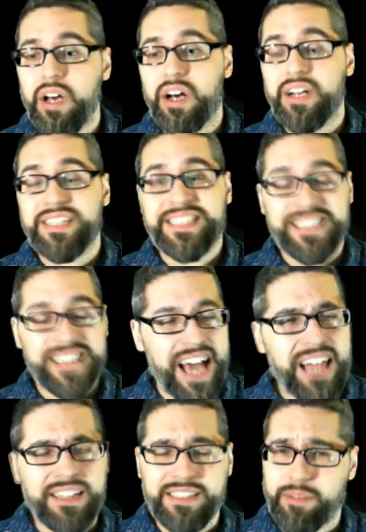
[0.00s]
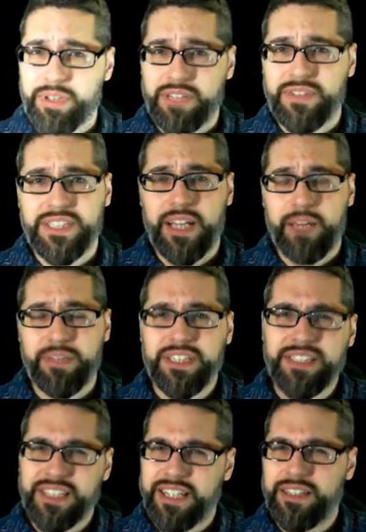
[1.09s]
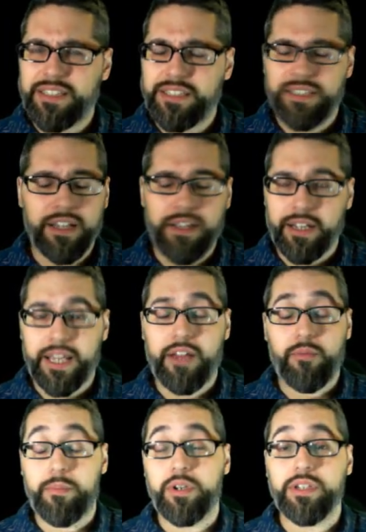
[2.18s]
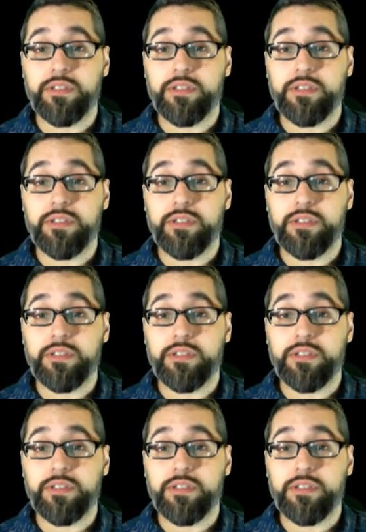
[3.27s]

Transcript: Cialis, I believe his name is. Cialis? I can't remember